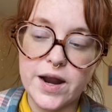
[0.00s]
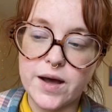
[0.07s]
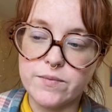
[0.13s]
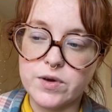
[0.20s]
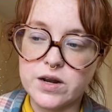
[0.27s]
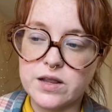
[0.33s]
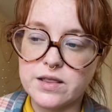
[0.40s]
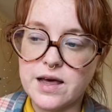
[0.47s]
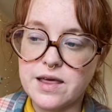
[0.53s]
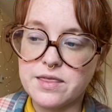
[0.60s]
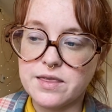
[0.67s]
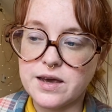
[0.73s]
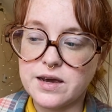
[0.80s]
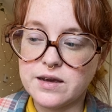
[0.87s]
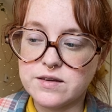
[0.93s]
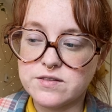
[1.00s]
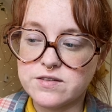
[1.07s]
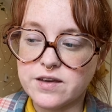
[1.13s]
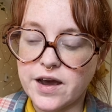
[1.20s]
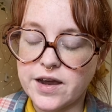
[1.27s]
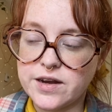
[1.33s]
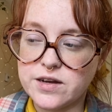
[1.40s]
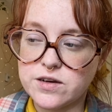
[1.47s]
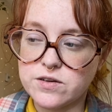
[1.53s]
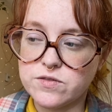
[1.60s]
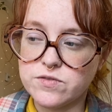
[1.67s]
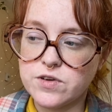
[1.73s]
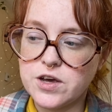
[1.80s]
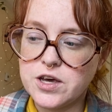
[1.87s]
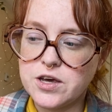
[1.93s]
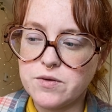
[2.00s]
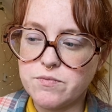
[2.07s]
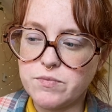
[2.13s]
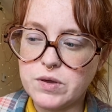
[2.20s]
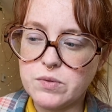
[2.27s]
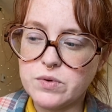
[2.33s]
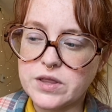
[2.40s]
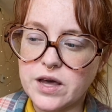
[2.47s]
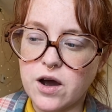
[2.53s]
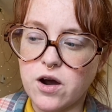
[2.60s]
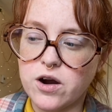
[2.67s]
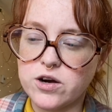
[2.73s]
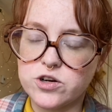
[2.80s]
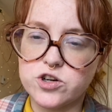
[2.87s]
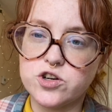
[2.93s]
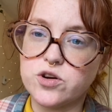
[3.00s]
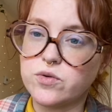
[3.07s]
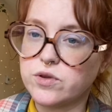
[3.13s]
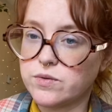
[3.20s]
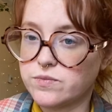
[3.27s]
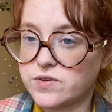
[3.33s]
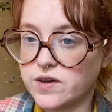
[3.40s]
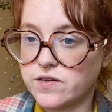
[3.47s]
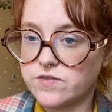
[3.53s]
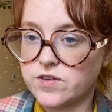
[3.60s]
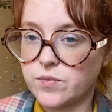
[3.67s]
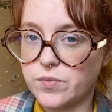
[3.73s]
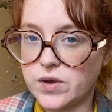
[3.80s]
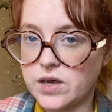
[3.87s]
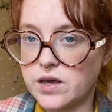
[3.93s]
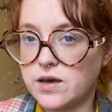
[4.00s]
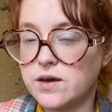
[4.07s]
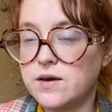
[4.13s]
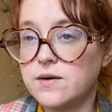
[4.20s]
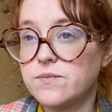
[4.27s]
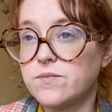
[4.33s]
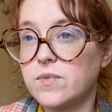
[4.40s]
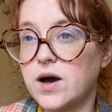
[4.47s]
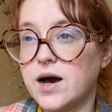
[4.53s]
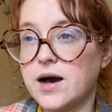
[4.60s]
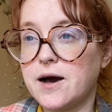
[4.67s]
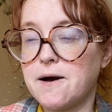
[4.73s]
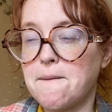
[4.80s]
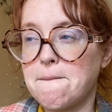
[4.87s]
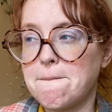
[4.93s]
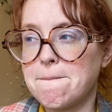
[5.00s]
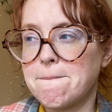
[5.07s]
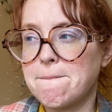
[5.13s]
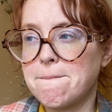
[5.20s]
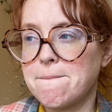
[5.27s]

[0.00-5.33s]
I'm going to let things kind of be what they are, show themselves to be. Um,